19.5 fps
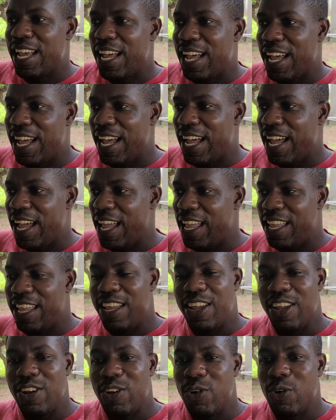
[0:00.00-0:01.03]
I
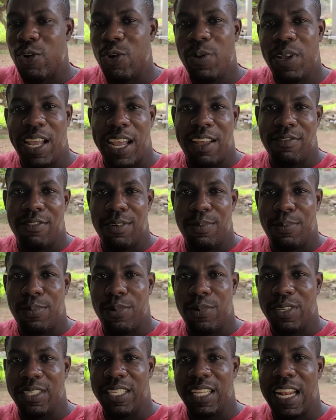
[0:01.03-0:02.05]
know we haven't
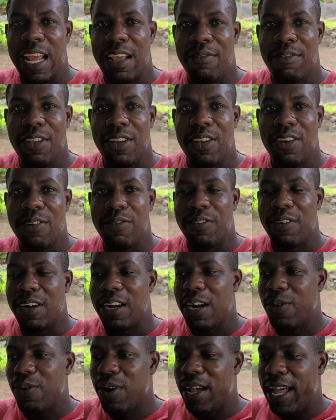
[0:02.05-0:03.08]
posted a video for
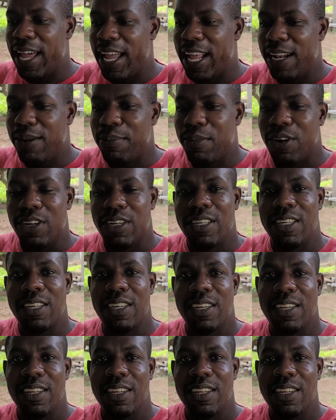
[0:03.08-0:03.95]
a while, but